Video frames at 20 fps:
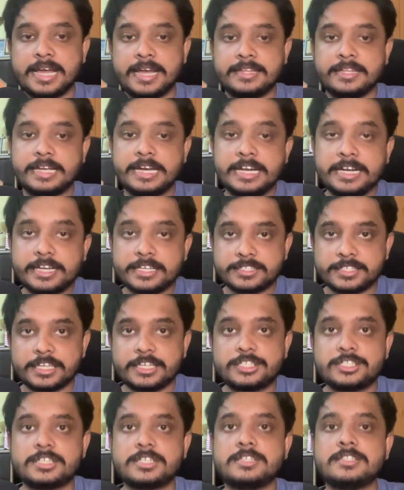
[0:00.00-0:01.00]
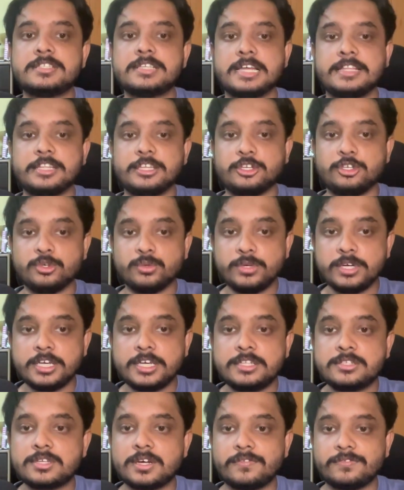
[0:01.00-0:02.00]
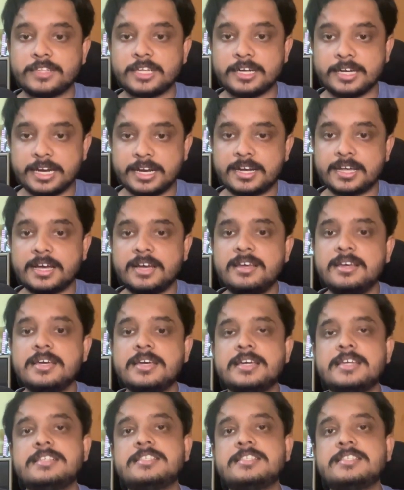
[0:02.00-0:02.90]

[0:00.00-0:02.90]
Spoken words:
and the intersections and the unions of the data